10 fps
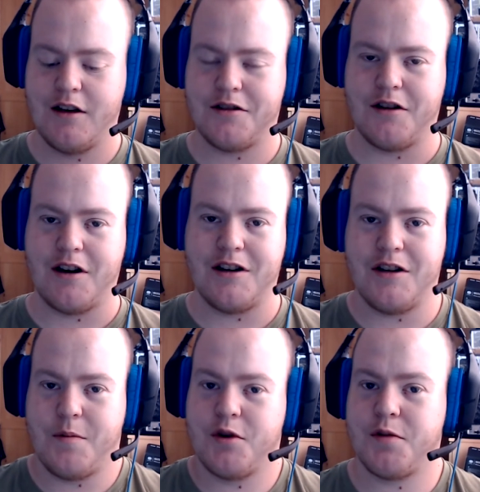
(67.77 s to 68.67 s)
So
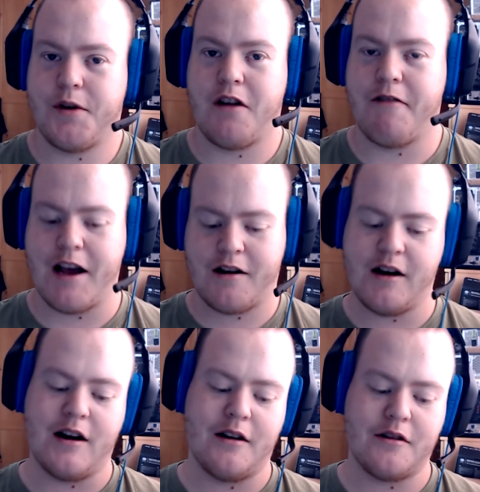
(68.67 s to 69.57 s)
it must be a rare
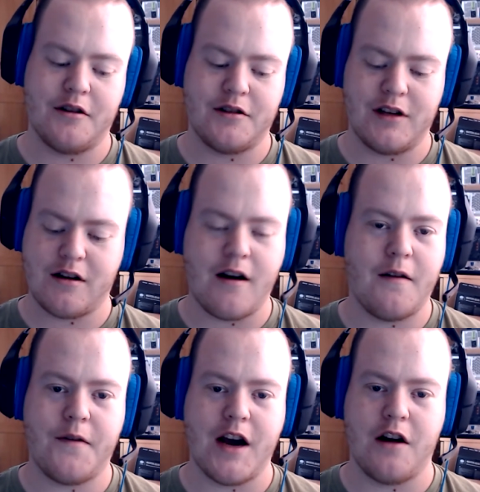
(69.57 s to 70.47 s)
card because I
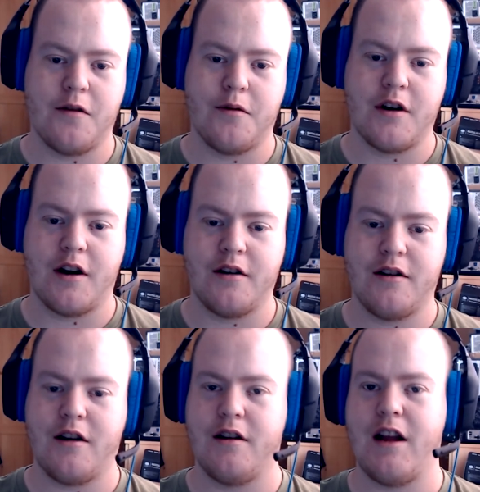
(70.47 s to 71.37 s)
can't find another
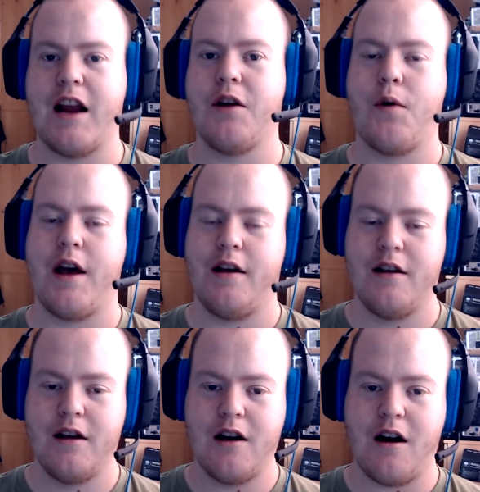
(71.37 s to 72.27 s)
one on anywhere
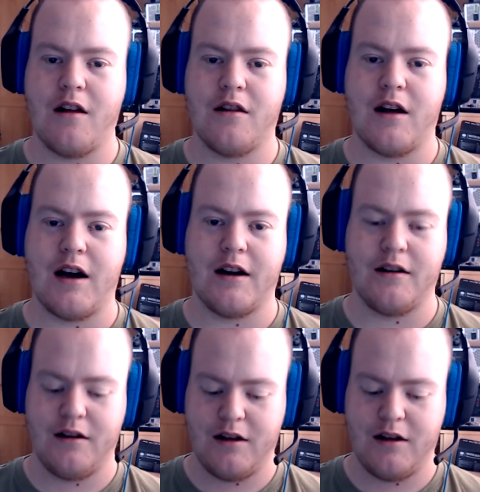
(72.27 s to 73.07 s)
online,